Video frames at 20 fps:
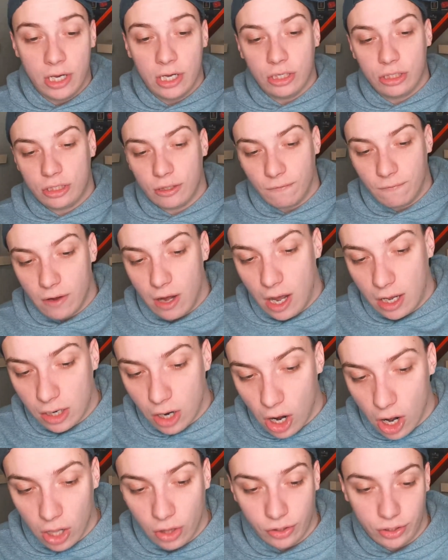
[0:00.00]
Javon
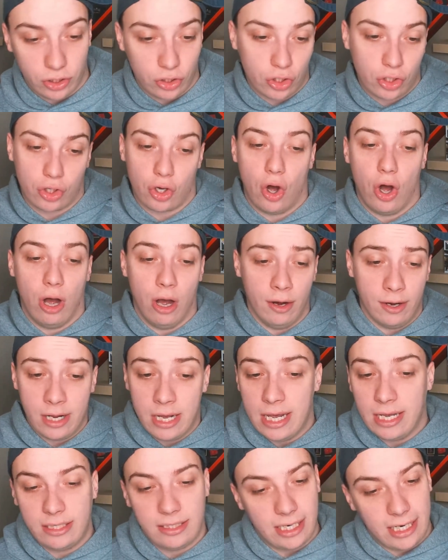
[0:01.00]
Holland, gone.
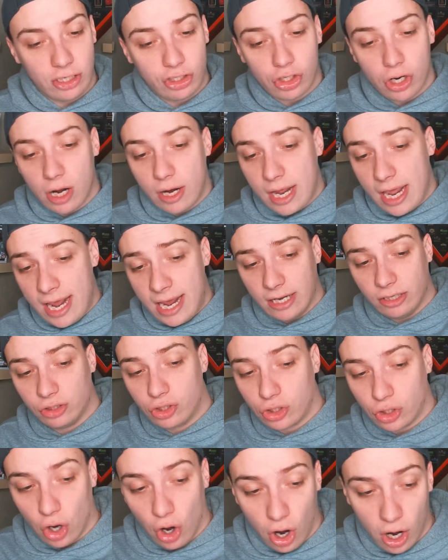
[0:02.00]
Deshaun Hand,
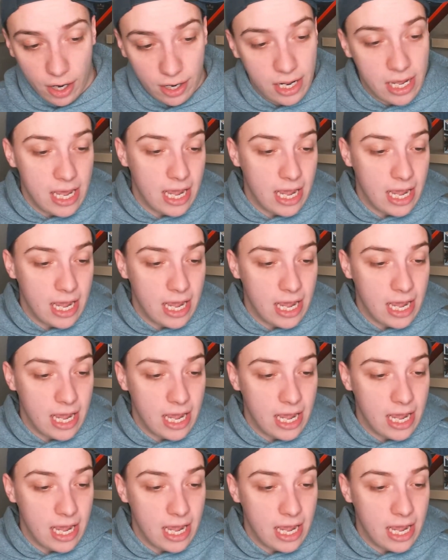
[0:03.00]
gone.